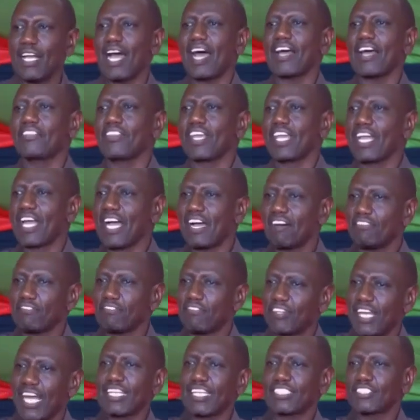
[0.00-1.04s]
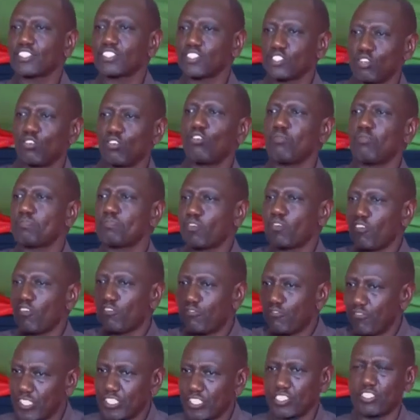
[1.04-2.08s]
and they have done so
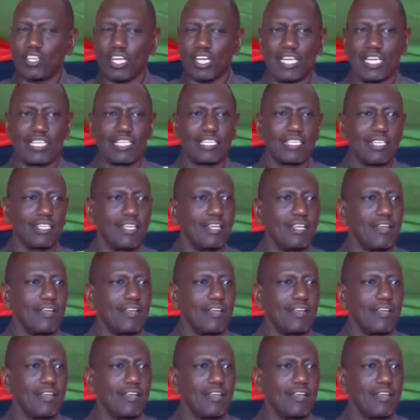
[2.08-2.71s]
professionally.